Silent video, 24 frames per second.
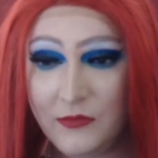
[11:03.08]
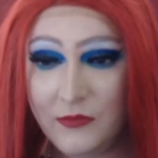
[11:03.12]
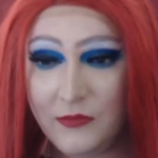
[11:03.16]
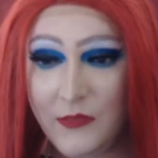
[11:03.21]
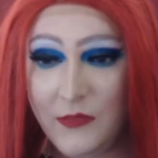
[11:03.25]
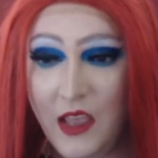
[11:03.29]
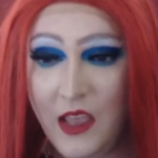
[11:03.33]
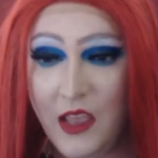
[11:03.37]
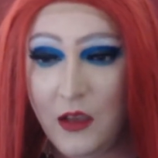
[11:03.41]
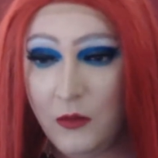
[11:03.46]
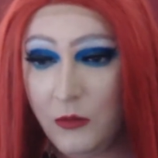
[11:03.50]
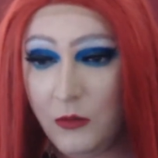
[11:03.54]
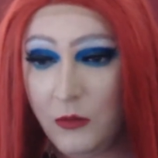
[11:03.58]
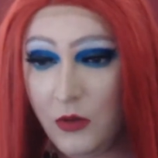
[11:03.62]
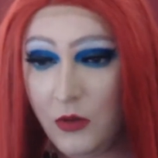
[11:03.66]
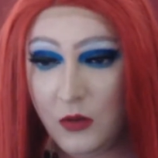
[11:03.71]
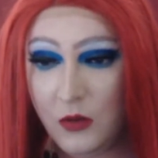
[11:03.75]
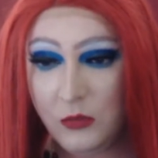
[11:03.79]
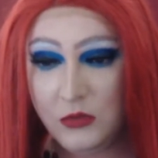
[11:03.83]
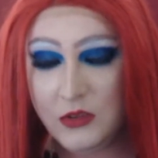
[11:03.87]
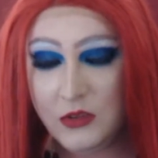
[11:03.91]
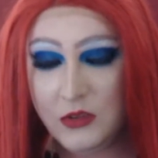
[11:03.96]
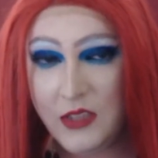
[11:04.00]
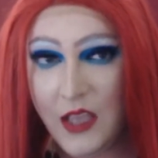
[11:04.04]
Yeah,
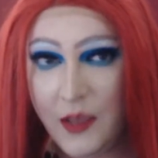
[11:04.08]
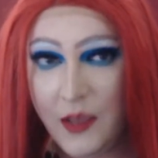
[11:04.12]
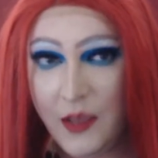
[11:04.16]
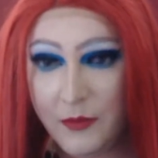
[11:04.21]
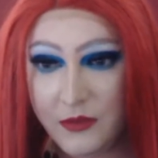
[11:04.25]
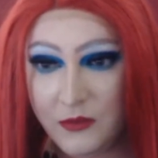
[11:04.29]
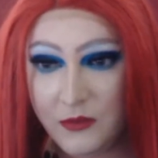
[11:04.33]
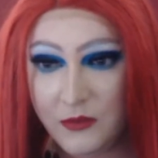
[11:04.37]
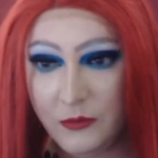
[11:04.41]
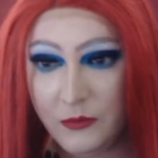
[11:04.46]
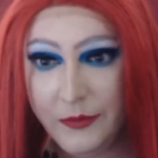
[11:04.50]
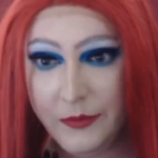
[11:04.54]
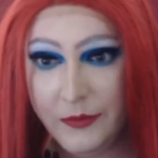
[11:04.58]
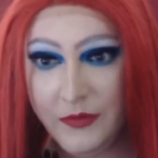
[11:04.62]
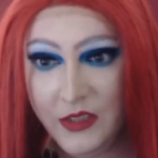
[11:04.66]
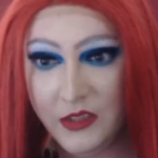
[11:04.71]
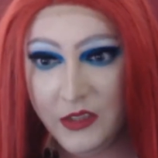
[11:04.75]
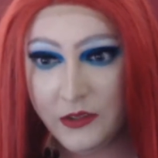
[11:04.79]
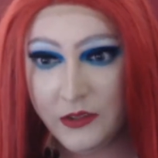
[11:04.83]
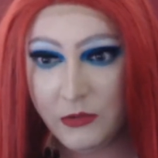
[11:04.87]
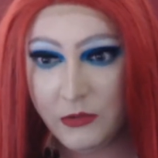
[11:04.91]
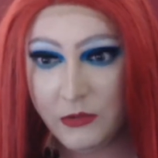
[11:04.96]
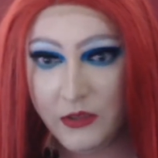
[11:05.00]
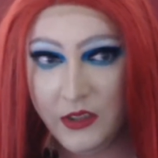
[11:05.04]
what's happened with me
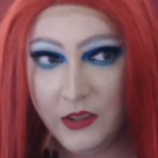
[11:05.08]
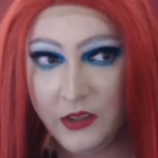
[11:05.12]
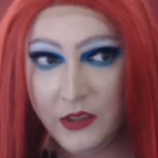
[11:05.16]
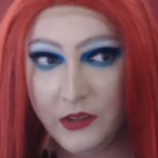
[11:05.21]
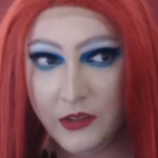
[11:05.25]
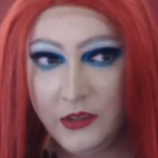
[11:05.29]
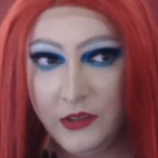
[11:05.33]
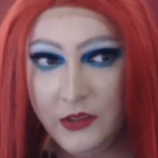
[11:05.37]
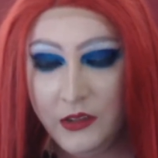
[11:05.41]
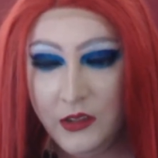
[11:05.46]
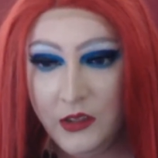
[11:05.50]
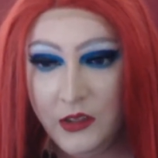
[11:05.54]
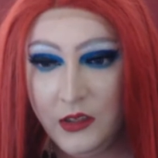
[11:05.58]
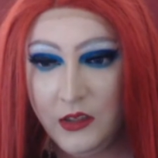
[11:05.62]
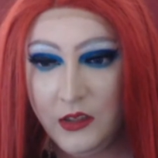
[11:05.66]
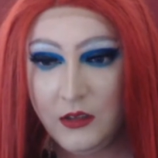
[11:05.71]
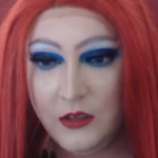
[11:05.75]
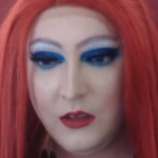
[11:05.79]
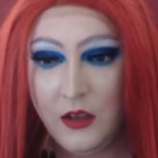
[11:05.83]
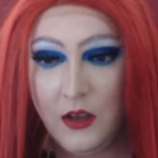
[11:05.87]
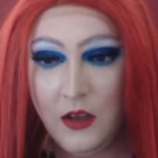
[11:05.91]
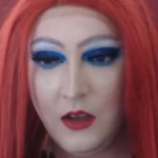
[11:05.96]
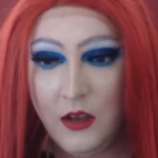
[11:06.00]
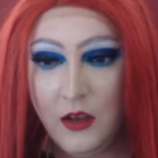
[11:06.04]
this week?
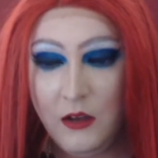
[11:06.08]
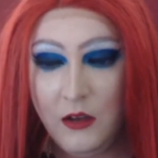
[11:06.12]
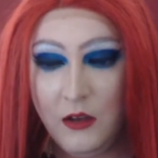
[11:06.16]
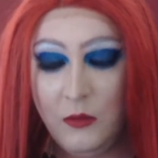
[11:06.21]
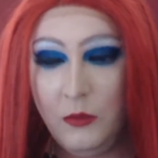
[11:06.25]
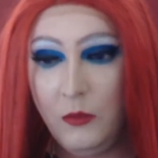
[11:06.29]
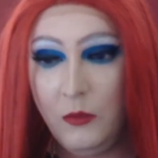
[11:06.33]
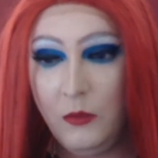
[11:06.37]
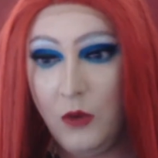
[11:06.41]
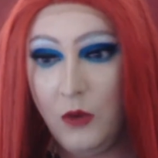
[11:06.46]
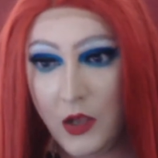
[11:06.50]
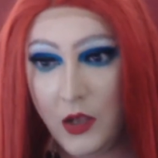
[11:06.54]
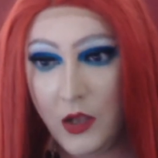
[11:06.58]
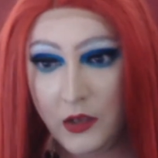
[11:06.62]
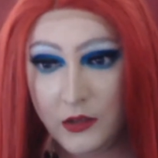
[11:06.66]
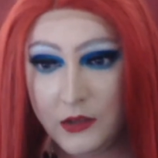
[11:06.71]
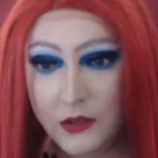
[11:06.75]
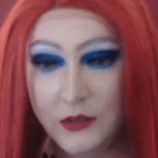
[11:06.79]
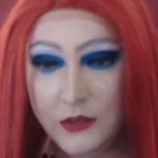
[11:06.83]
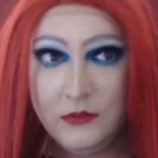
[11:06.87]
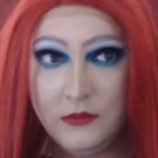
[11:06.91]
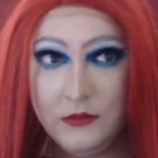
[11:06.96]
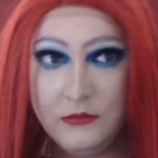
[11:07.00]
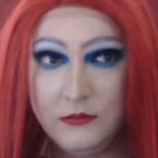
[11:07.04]

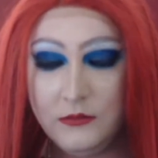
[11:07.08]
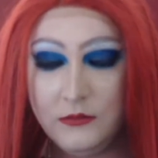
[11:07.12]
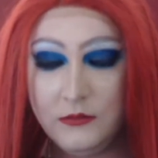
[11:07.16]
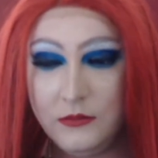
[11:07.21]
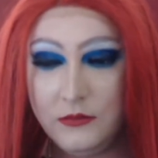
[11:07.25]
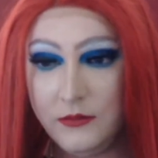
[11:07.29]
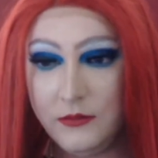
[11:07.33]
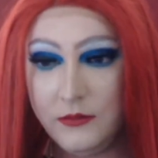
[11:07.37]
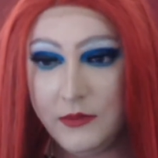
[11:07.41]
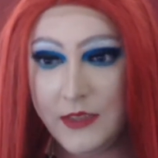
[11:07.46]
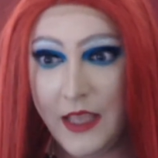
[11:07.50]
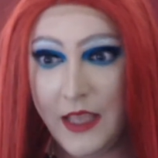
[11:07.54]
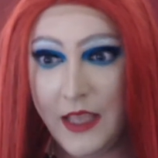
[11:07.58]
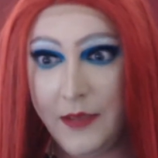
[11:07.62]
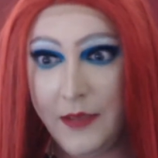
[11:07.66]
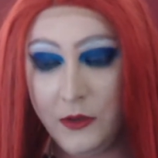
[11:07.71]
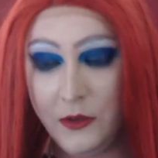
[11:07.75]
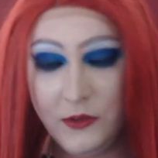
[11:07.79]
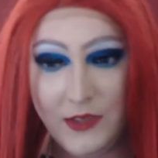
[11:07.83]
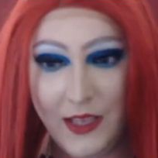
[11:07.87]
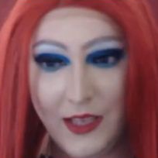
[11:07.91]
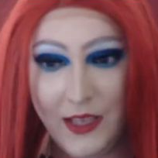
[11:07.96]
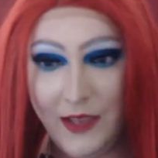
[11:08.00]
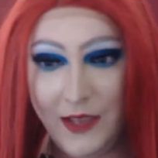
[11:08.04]
Work, same
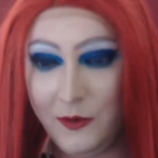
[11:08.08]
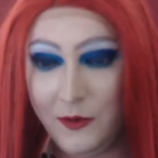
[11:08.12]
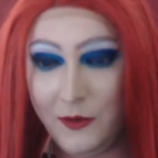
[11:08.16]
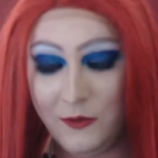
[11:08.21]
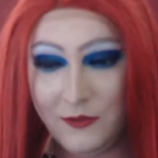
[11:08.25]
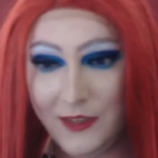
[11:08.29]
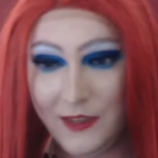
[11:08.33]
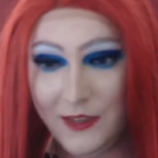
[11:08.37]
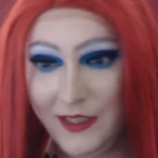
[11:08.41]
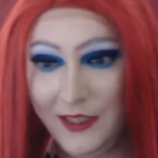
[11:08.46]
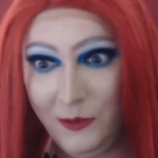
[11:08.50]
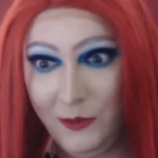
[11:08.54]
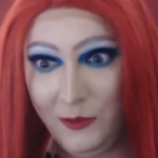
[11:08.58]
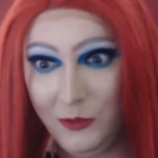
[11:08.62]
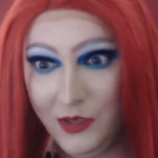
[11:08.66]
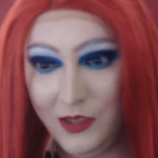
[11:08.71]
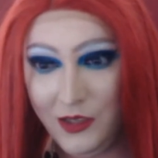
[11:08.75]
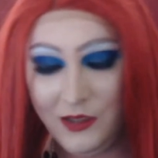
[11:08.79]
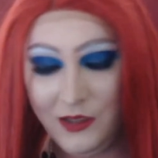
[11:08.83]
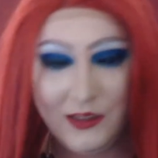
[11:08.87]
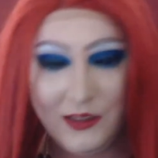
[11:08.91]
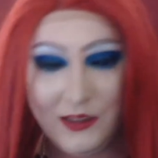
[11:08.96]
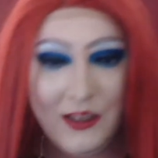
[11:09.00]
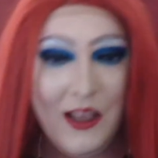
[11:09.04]
old really,
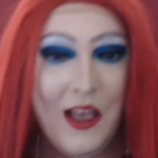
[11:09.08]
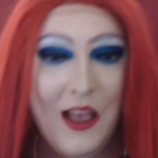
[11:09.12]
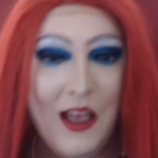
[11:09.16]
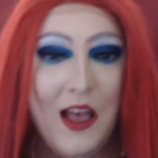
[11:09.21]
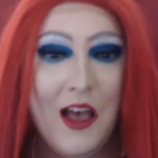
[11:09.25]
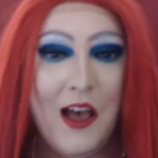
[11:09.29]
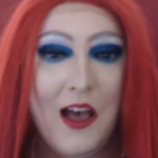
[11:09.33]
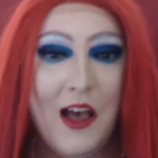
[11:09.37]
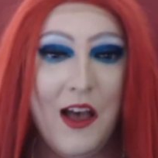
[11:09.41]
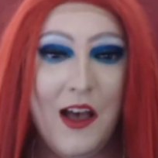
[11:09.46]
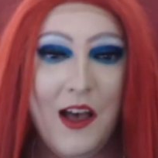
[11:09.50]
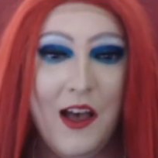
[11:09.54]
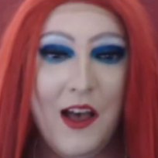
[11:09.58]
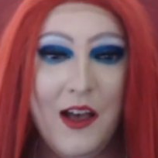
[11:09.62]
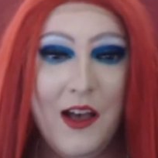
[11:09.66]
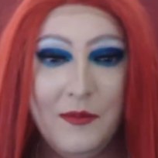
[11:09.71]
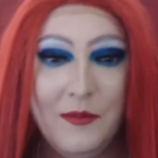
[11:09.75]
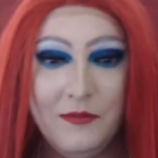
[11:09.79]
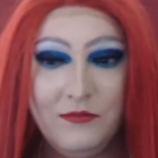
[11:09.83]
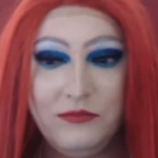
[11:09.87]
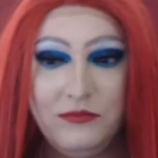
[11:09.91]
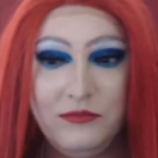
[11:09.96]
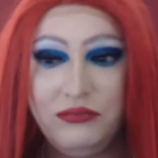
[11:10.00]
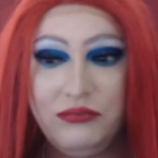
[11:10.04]
work.
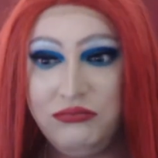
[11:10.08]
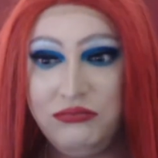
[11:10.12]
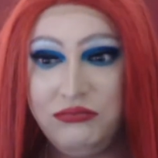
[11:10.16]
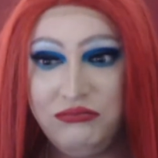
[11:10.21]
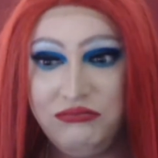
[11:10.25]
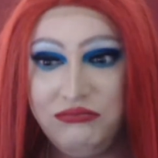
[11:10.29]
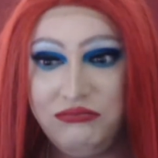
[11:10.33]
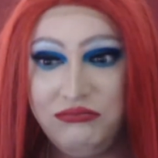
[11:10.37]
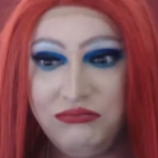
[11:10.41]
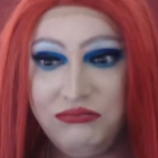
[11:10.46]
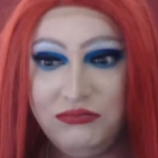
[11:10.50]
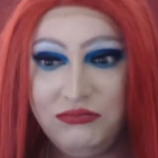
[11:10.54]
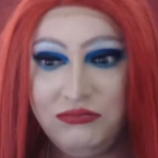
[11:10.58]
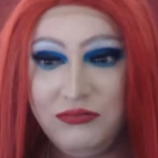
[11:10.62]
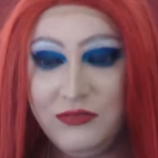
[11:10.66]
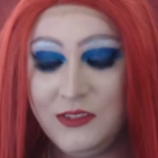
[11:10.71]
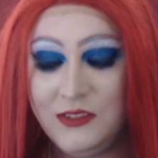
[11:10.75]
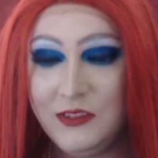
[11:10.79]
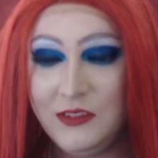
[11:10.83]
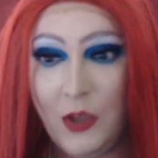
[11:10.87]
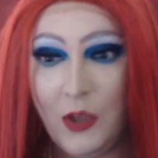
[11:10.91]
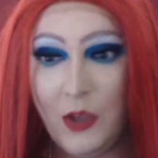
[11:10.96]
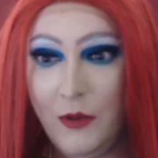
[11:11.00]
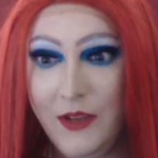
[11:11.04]

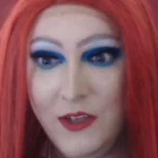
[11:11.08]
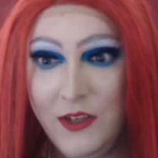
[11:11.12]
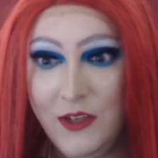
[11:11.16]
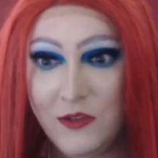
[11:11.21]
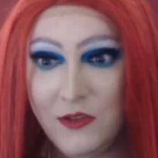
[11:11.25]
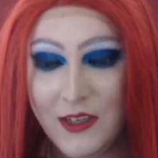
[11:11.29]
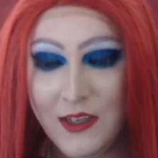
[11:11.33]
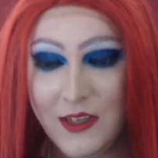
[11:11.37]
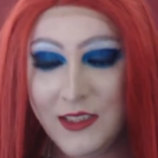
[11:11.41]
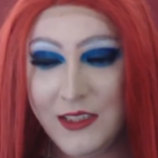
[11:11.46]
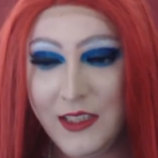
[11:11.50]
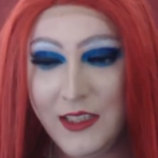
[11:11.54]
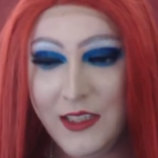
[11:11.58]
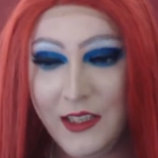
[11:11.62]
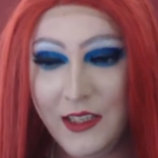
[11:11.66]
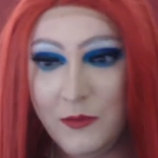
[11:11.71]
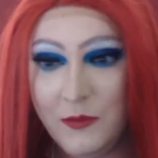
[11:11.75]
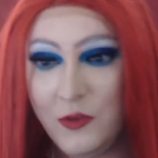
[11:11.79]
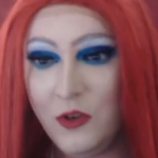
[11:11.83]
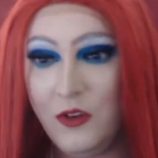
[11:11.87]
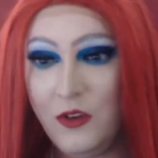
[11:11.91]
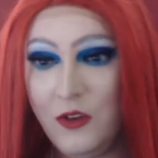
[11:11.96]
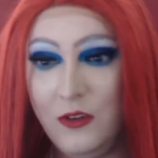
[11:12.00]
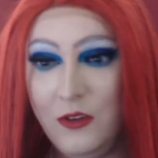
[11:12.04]
So interesting. I'm
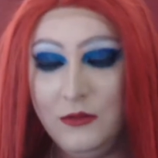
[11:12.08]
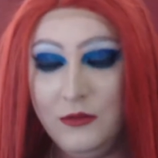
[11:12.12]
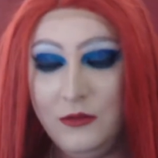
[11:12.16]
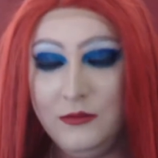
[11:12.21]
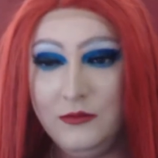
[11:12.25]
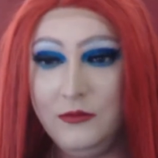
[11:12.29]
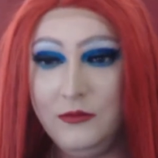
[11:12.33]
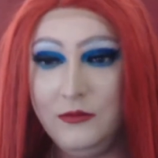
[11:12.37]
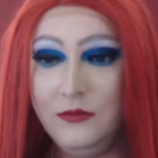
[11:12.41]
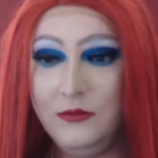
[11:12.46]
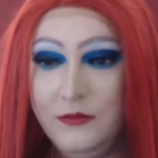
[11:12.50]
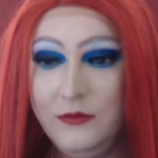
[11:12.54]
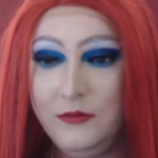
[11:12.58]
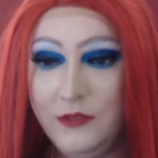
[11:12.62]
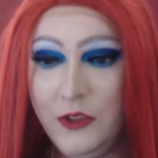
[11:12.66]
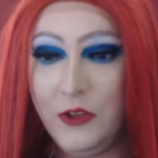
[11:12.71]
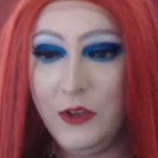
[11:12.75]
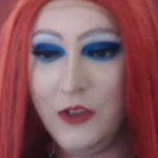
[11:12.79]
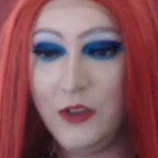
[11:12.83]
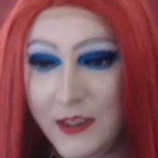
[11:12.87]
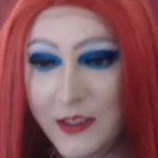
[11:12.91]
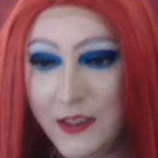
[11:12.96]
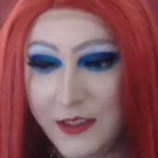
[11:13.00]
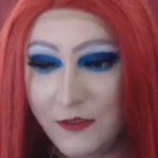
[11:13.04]
sure you
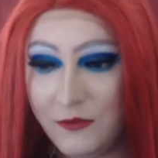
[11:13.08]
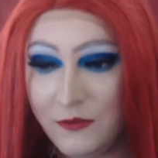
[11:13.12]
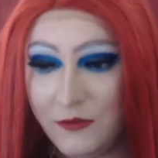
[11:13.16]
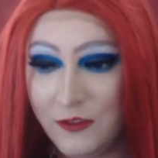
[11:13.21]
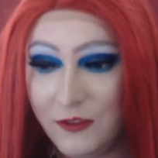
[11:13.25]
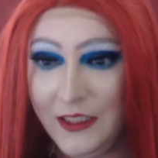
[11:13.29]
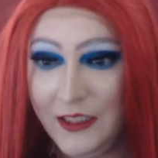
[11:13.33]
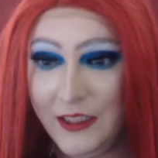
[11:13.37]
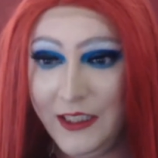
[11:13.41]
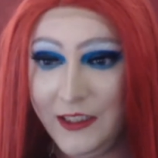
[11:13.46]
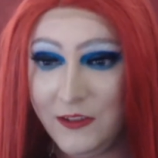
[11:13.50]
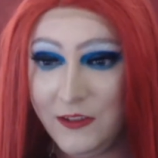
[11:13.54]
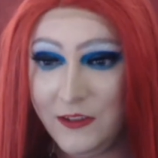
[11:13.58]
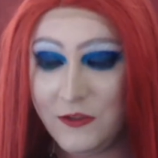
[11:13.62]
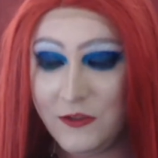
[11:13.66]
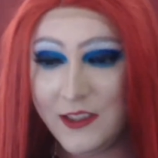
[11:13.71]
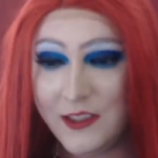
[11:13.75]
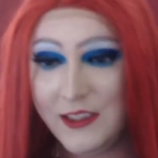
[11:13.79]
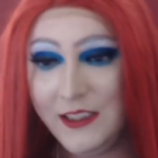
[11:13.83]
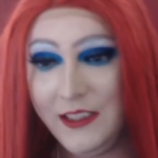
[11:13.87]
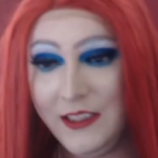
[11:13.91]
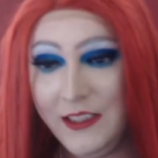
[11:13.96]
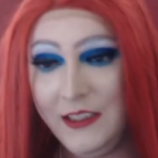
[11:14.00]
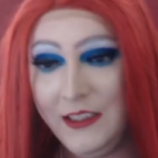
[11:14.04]
guys have really
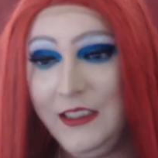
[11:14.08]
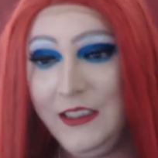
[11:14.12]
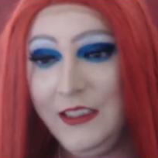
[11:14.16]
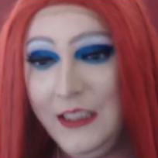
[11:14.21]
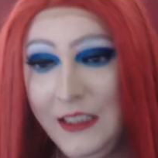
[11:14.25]
interesting,